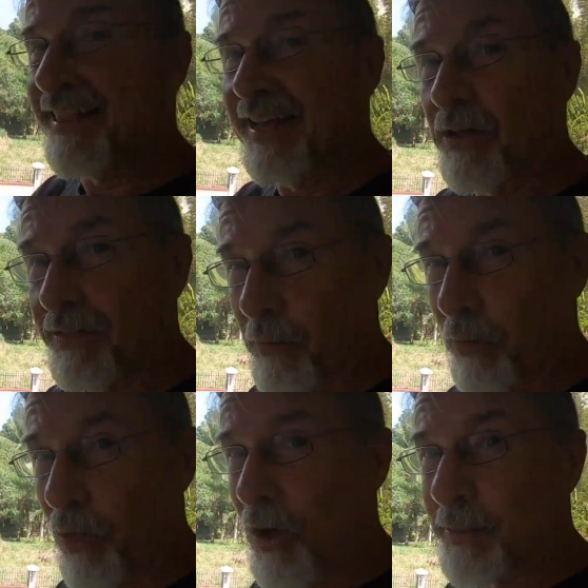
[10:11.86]
think that
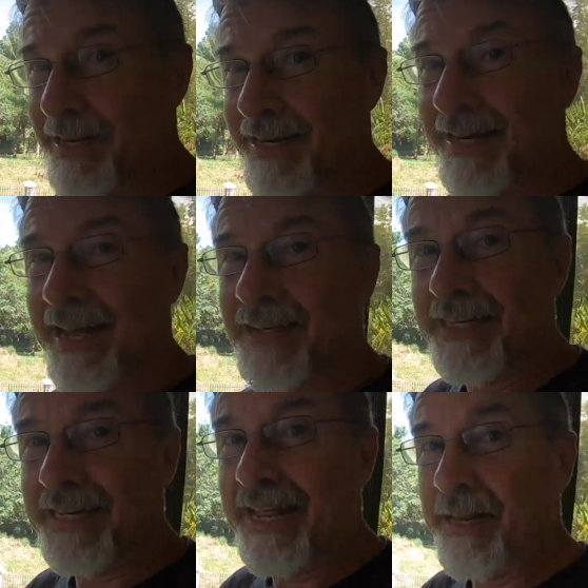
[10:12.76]
will all be done on the
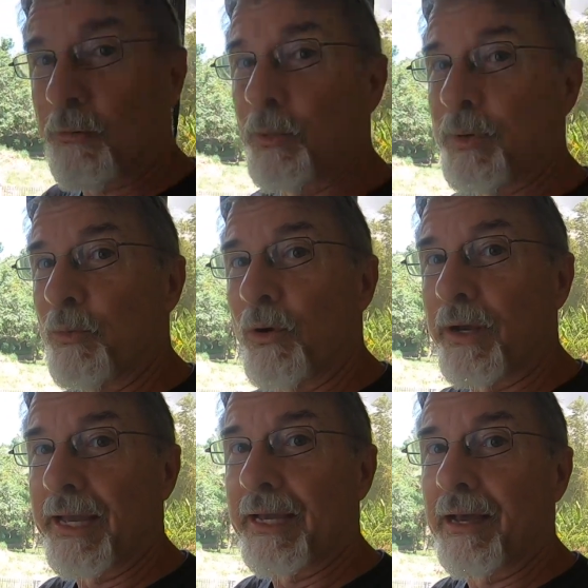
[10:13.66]
outside, and then we'll be
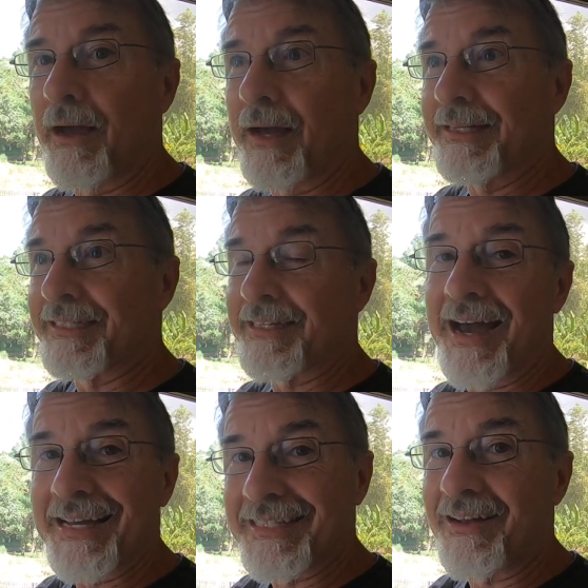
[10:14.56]
working on the
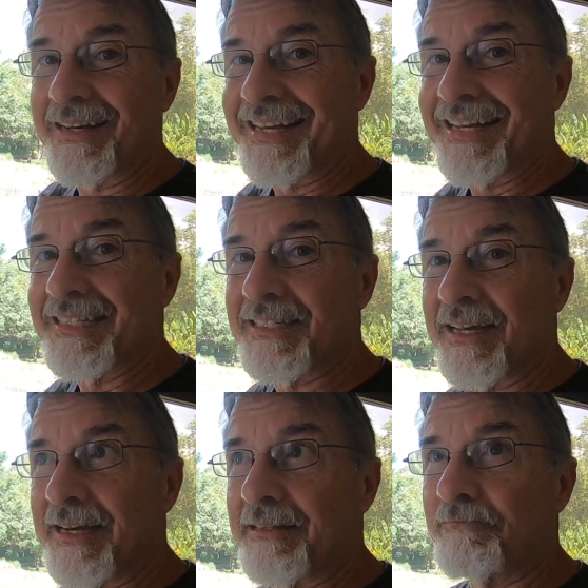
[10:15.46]
sides and on the
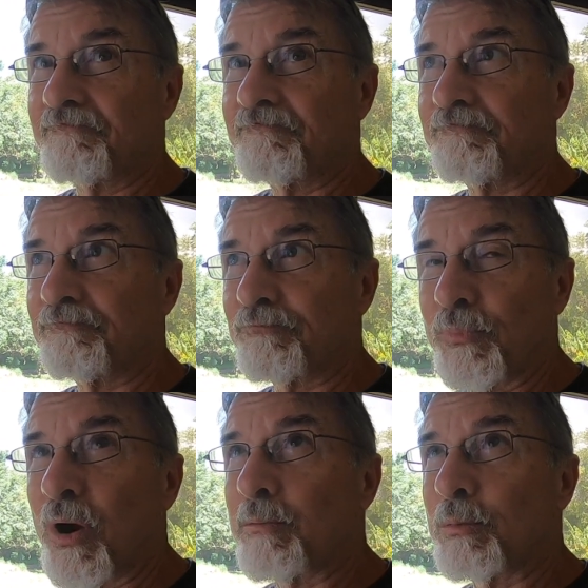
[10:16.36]
inside
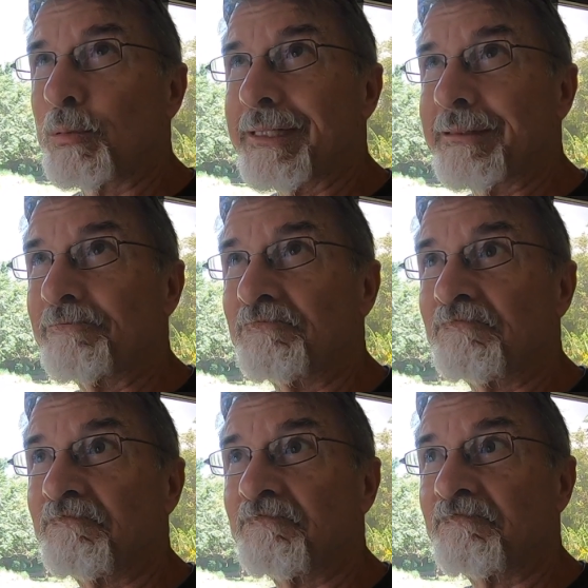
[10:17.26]
probably
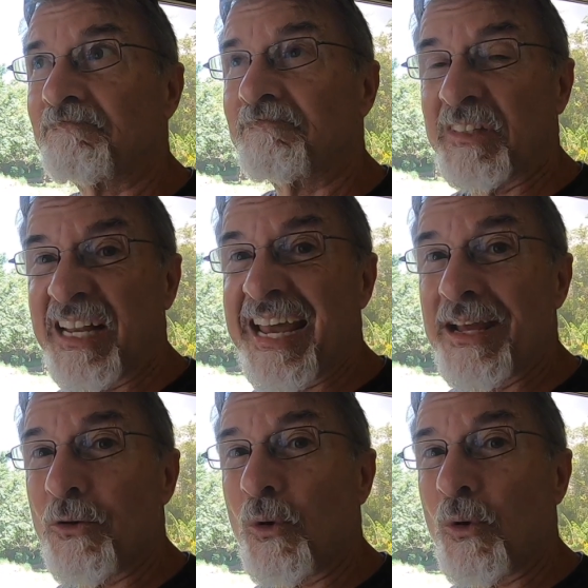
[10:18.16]
today or